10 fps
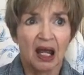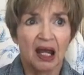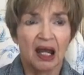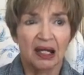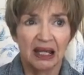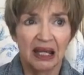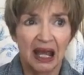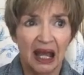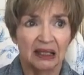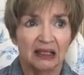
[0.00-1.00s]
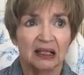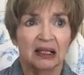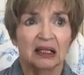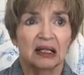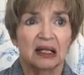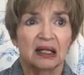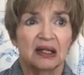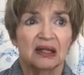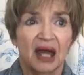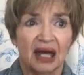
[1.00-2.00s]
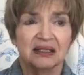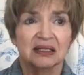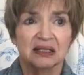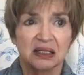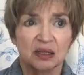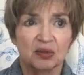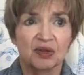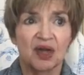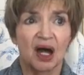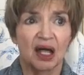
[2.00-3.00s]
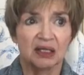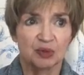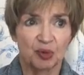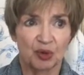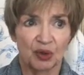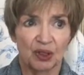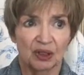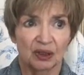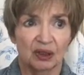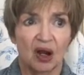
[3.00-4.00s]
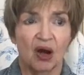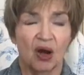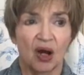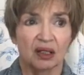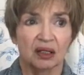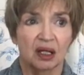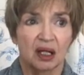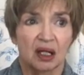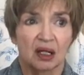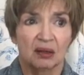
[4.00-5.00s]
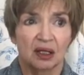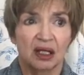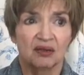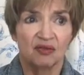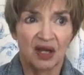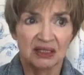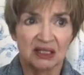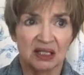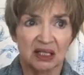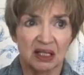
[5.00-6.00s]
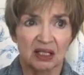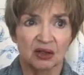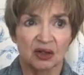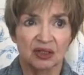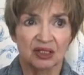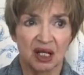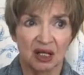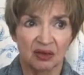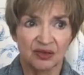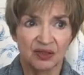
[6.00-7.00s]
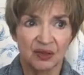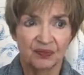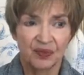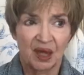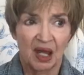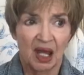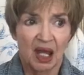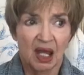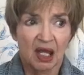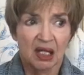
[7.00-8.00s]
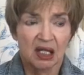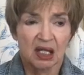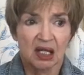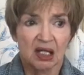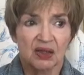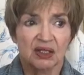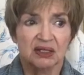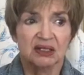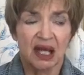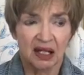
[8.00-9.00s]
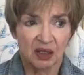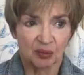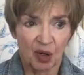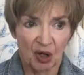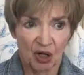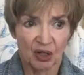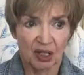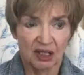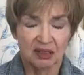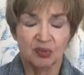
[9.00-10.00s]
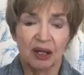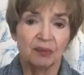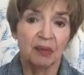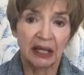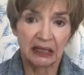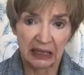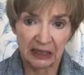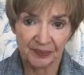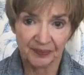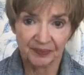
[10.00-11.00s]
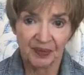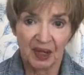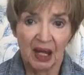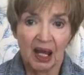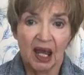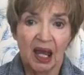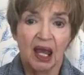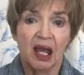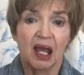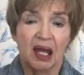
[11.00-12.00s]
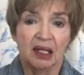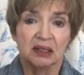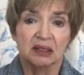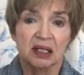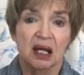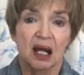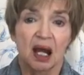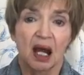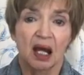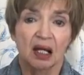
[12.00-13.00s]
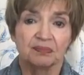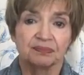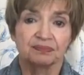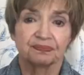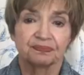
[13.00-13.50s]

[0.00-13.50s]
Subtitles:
And again, that's the tip of the iceberg on investing in ourselves. The second part is my money, and um,